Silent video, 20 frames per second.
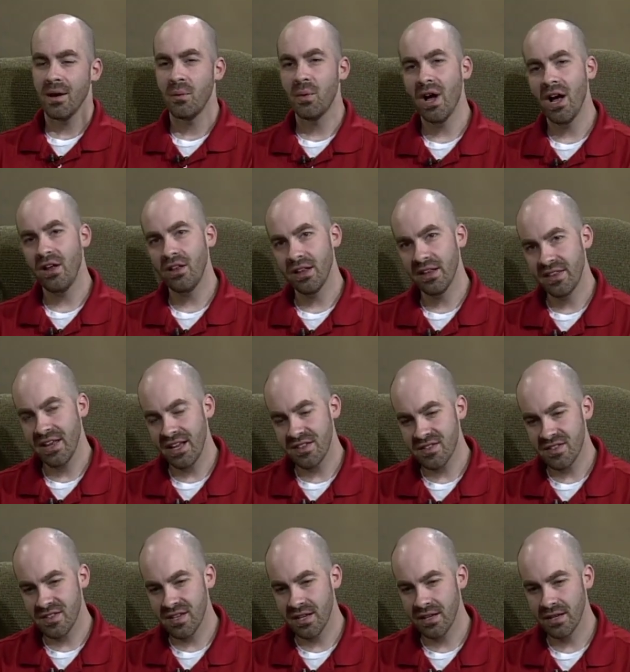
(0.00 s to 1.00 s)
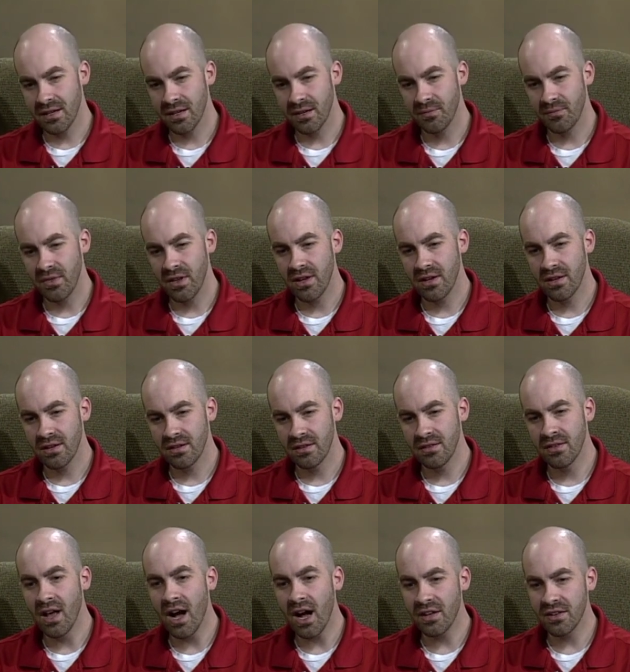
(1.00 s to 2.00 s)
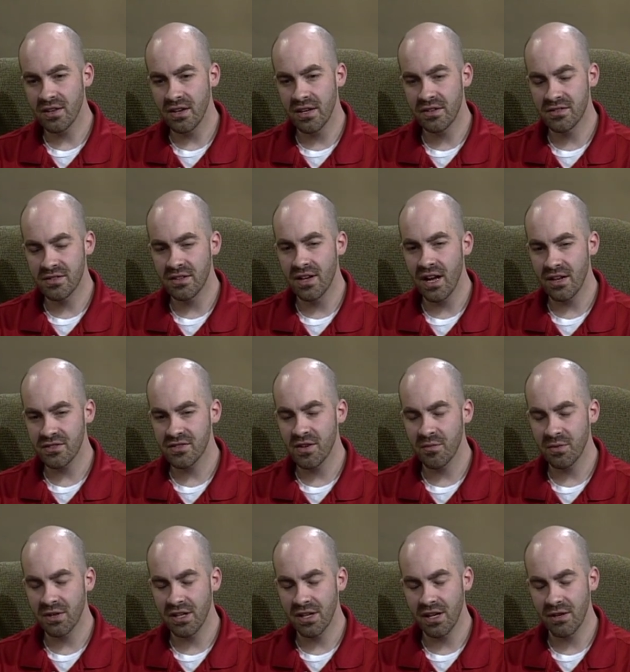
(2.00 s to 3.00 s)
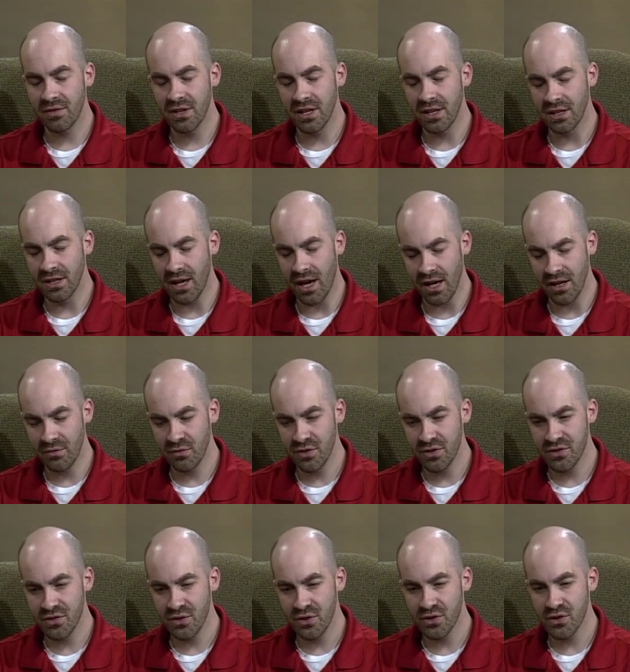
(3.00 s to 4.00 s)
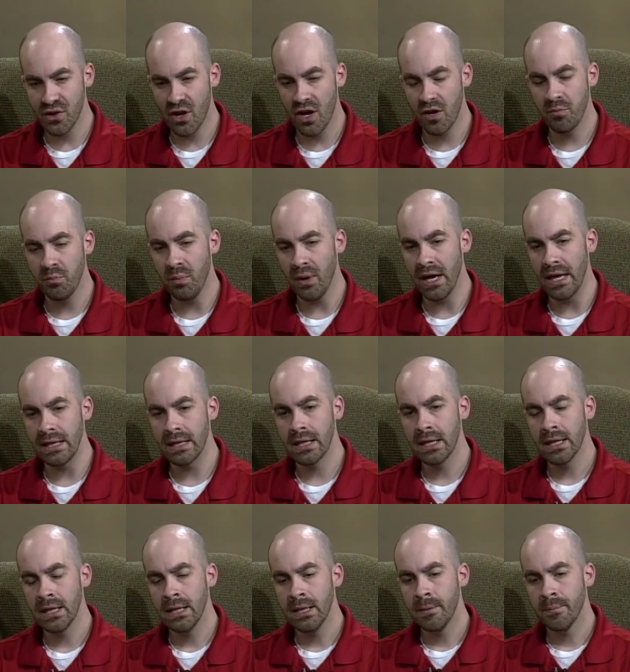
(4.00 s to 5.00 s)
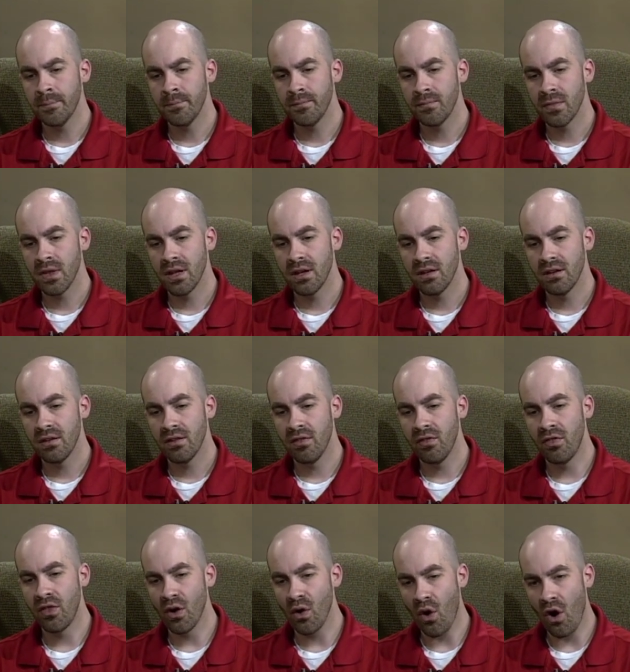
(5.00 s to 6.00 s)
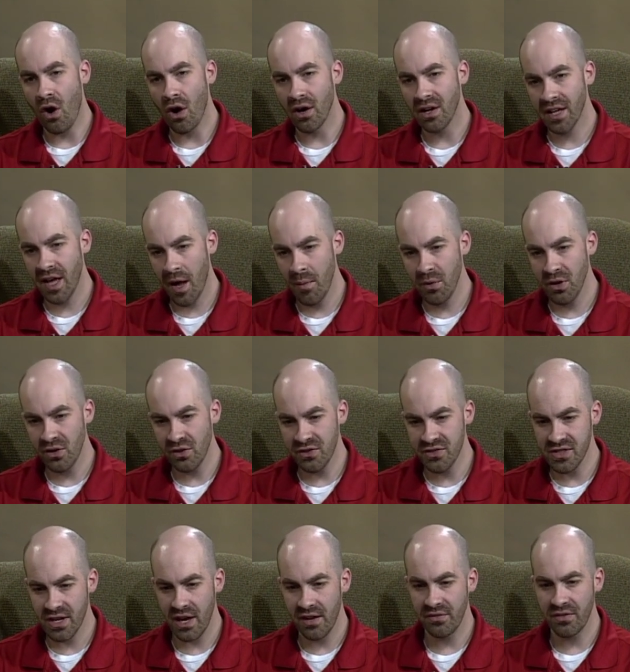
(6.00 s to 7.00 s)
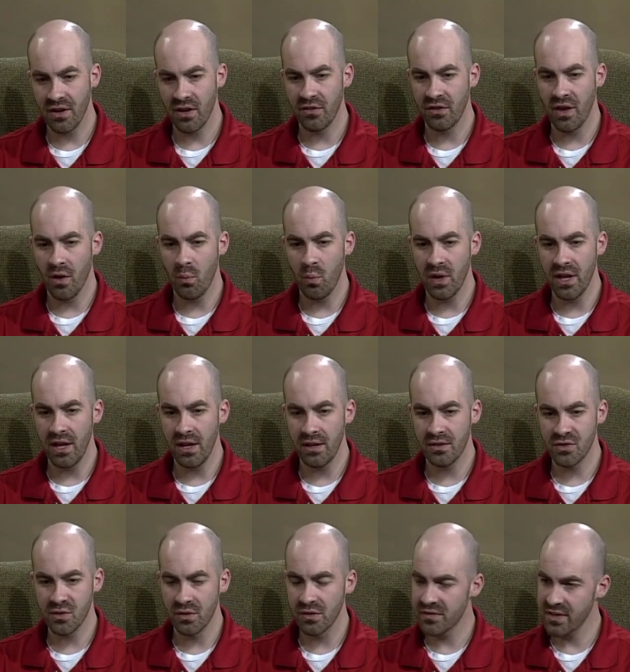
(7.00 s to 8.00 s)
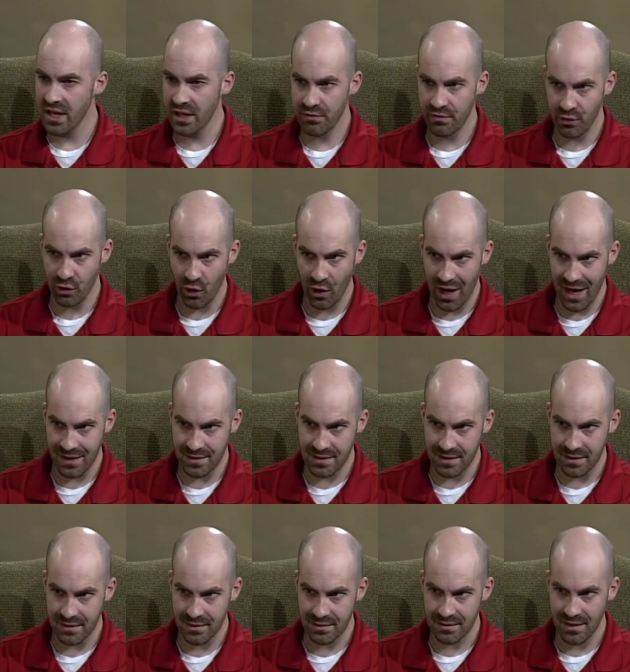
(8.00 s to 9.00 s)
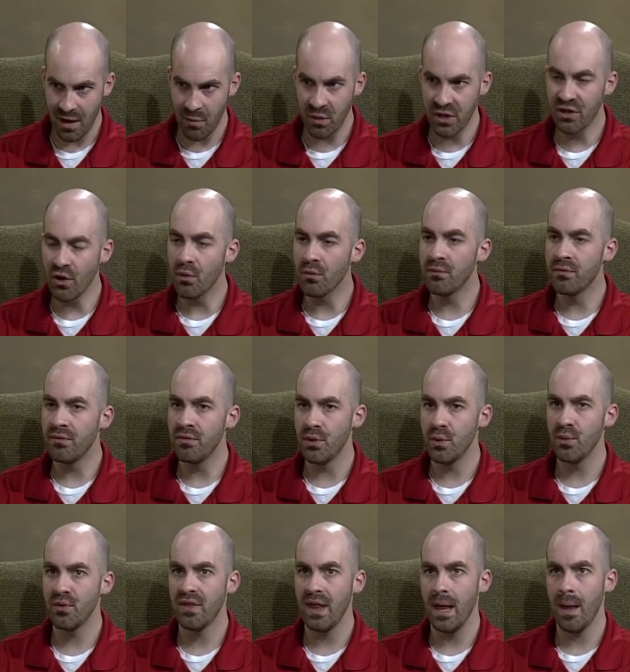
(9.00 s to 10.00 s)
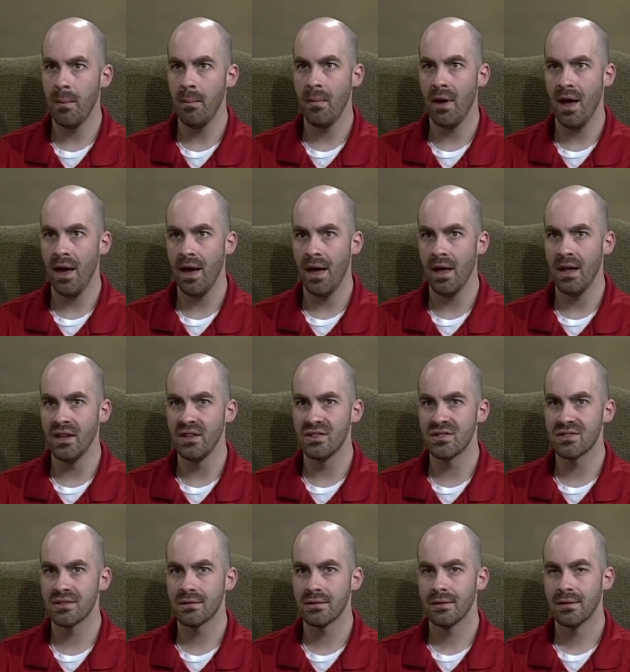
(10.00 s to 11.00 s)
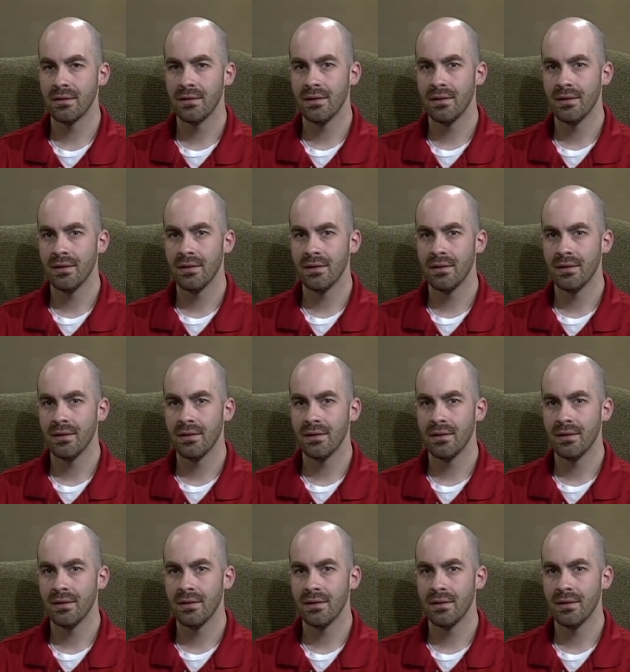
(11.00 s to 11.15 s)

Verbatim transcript: Well, that's not, it's not something that I've done a lot of research on, but there are chemicals out there that we sort of take for granted, and we don't view them as